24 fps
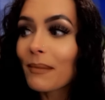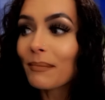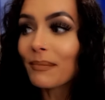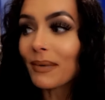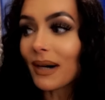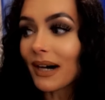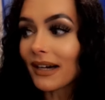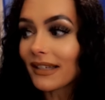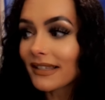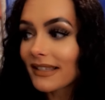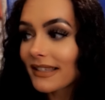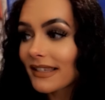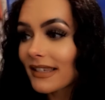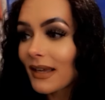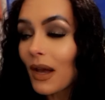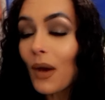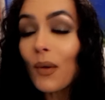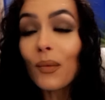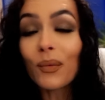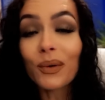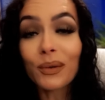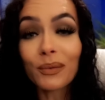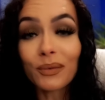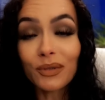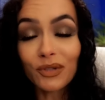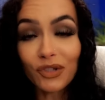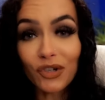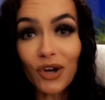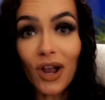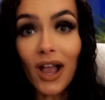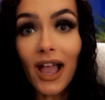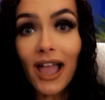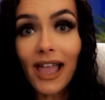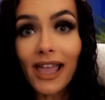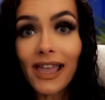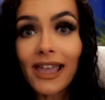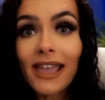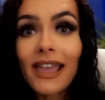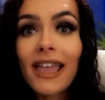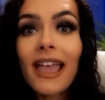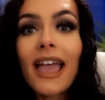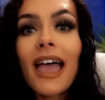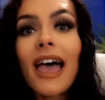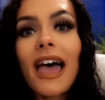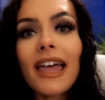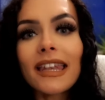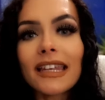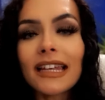but we will try
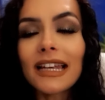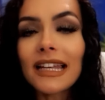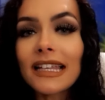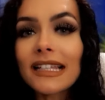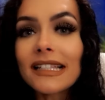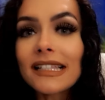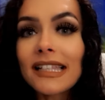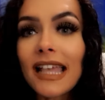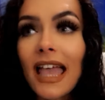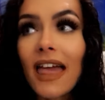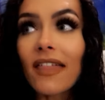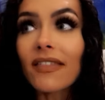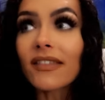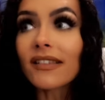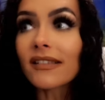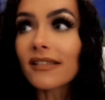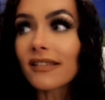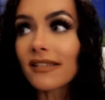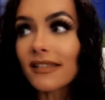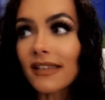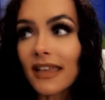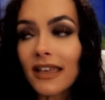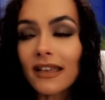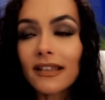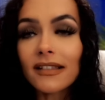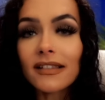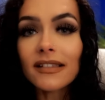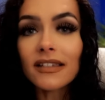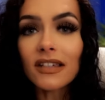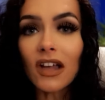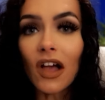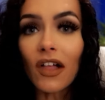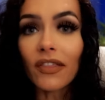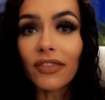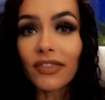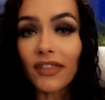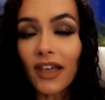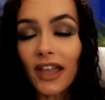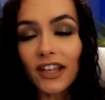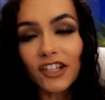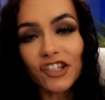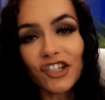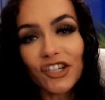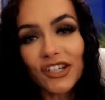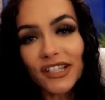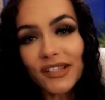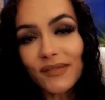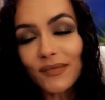and at least get the six done that I
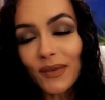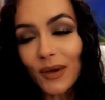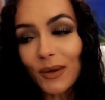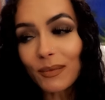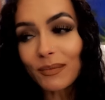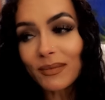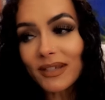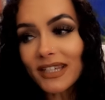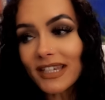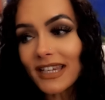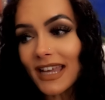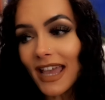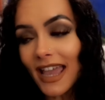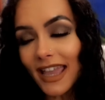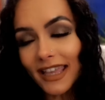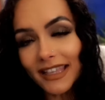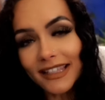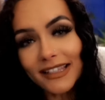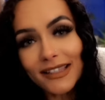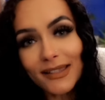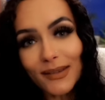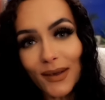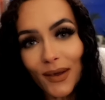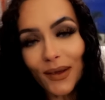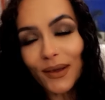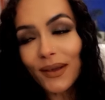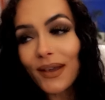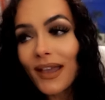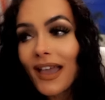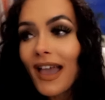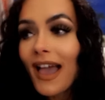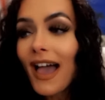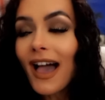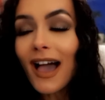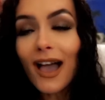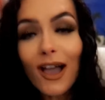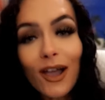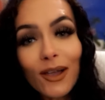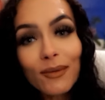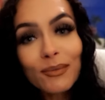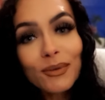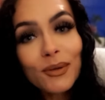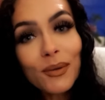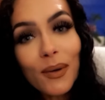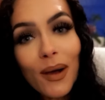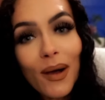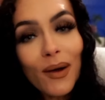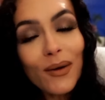just filmed today so I
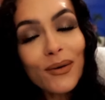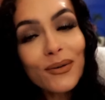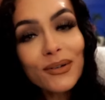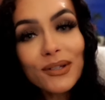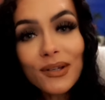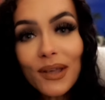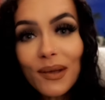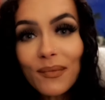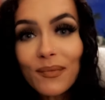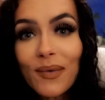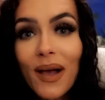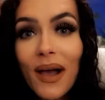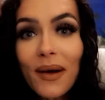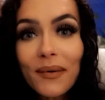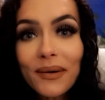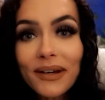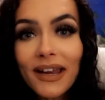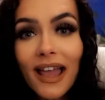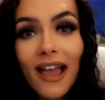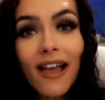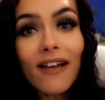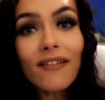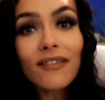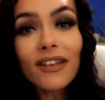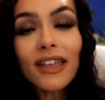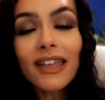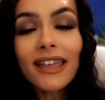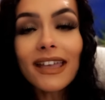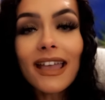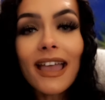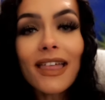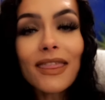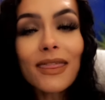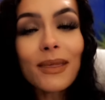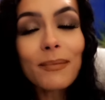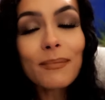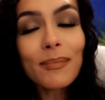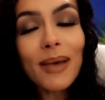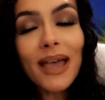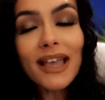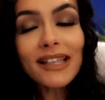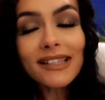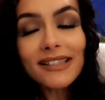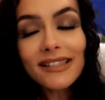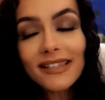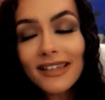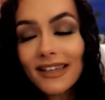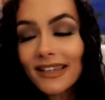hope you are all doing well and having the
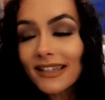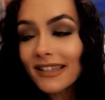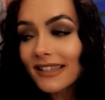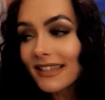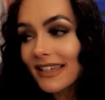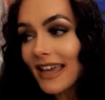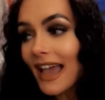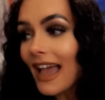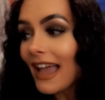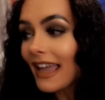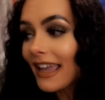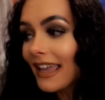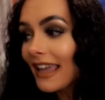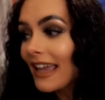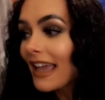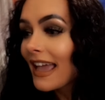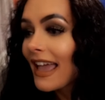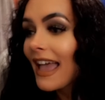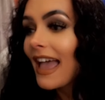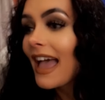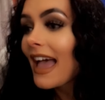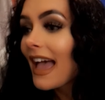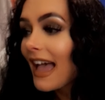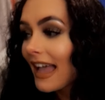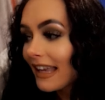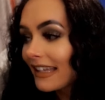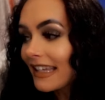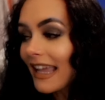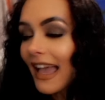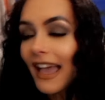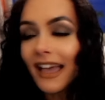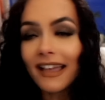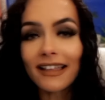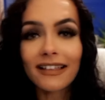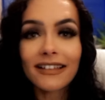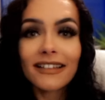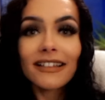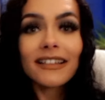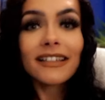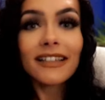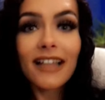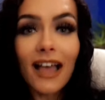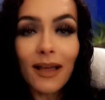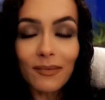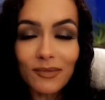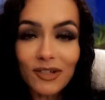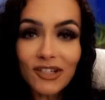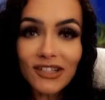best day and yeah
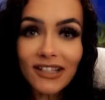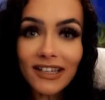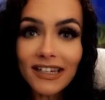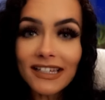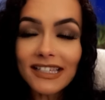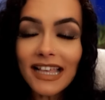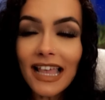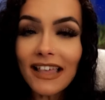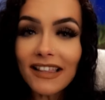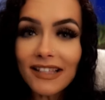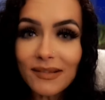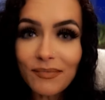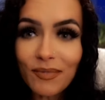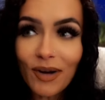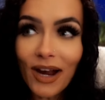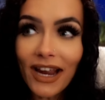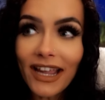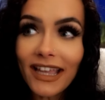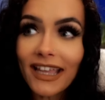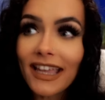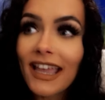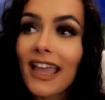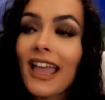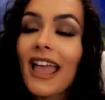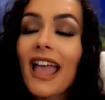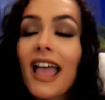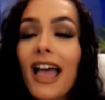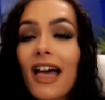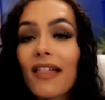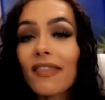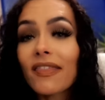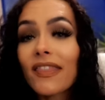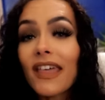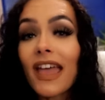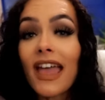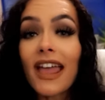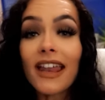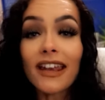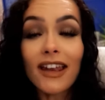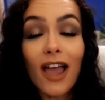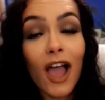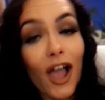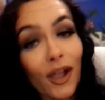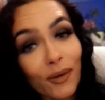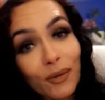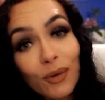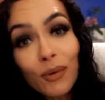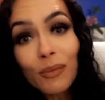I'm just going to take this break and then
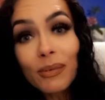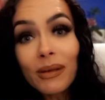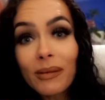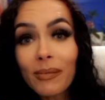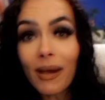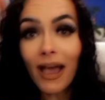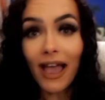I will be